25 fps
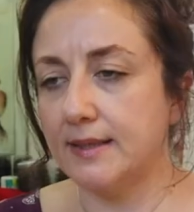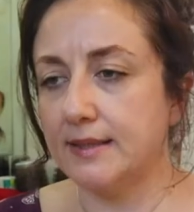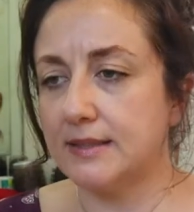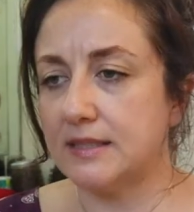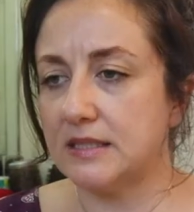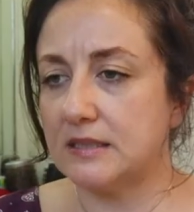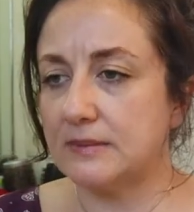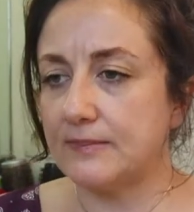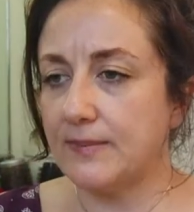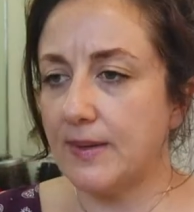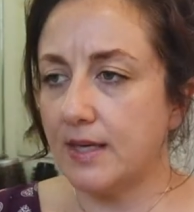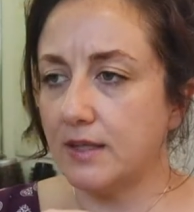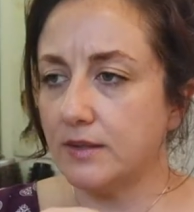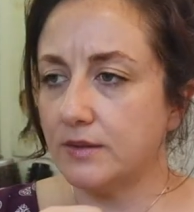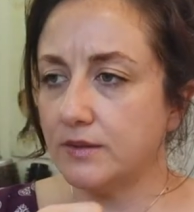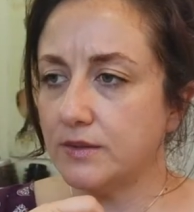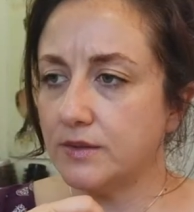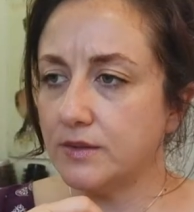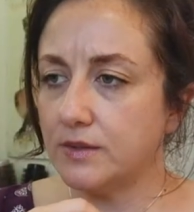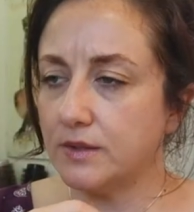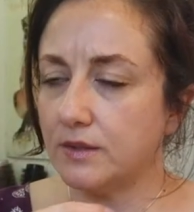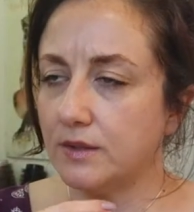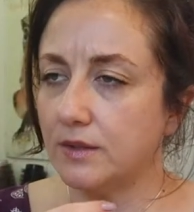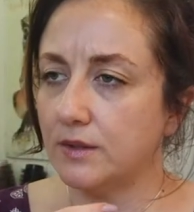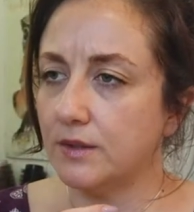It
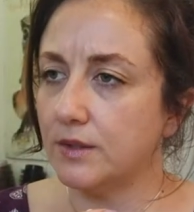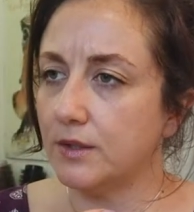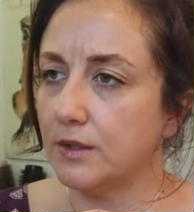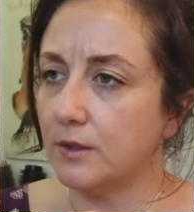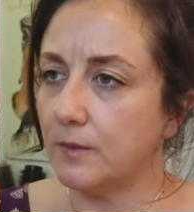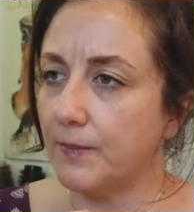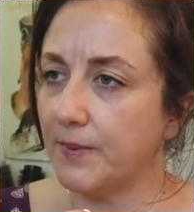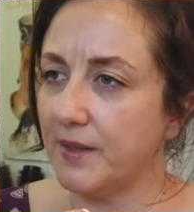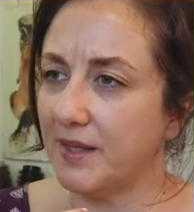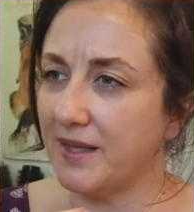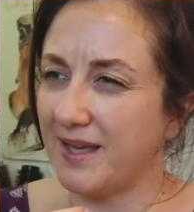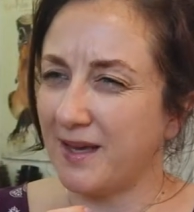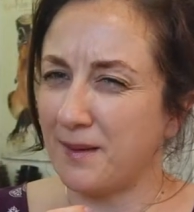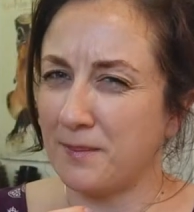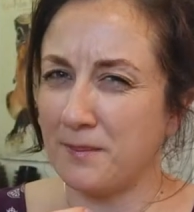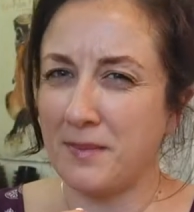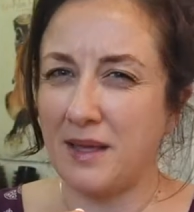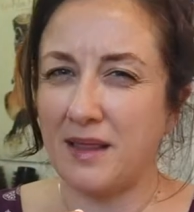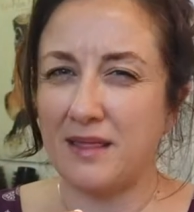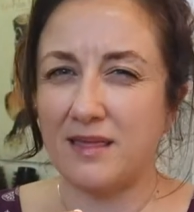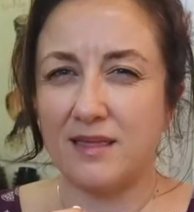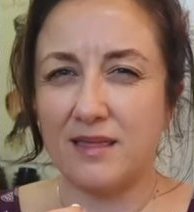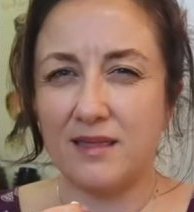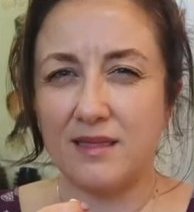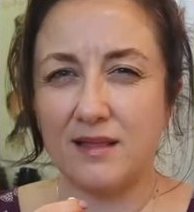smells a little bit like
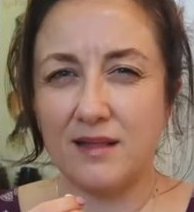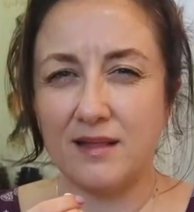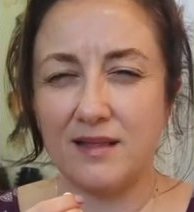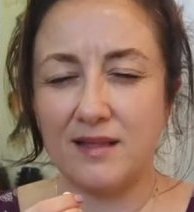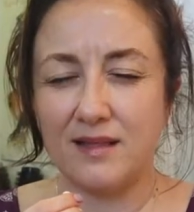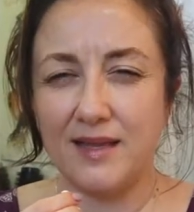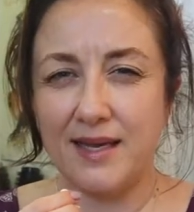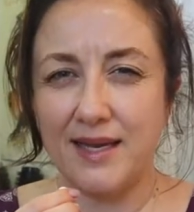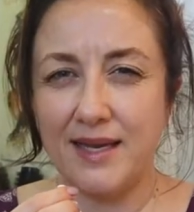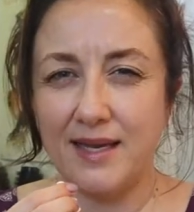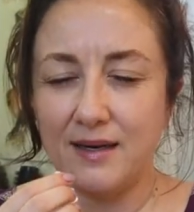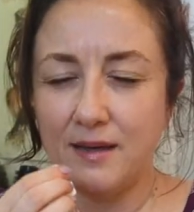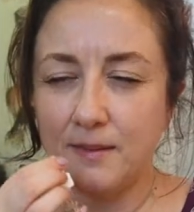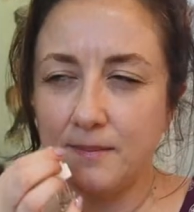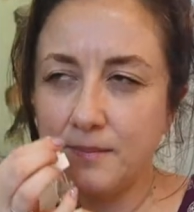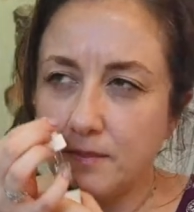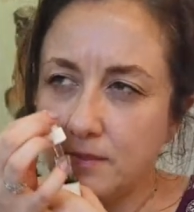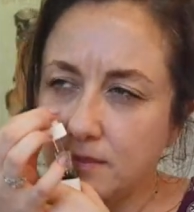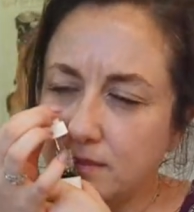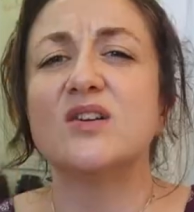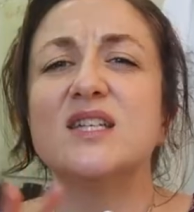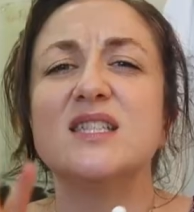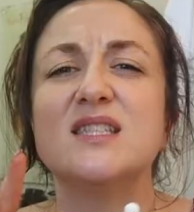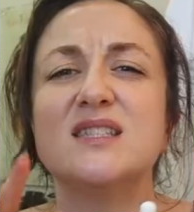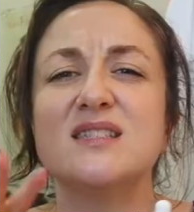
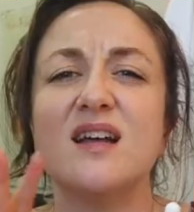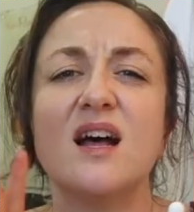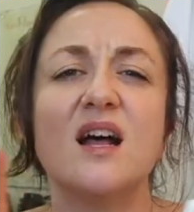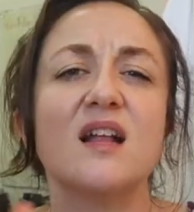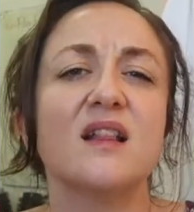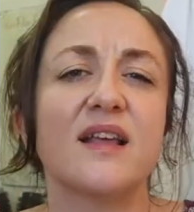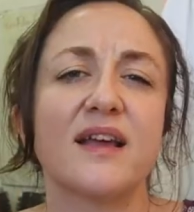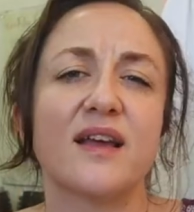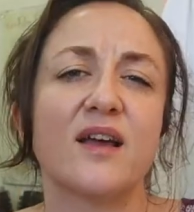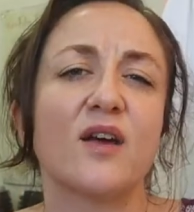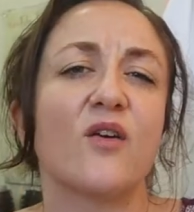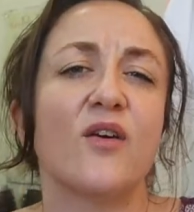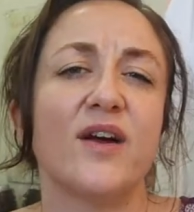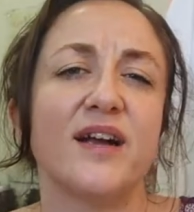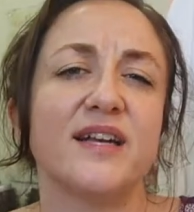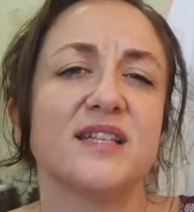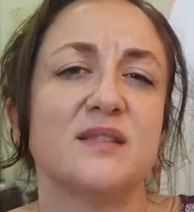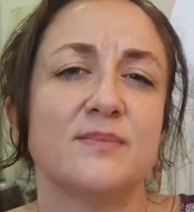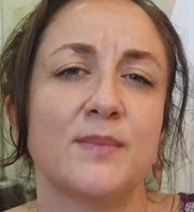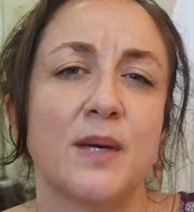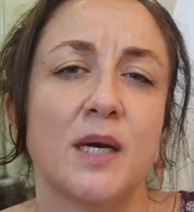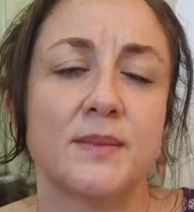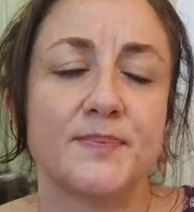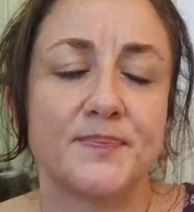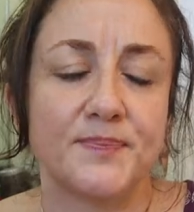mentholatum. It's not like a great
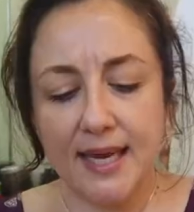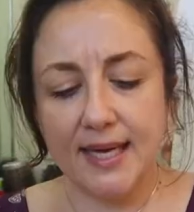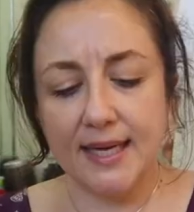smell.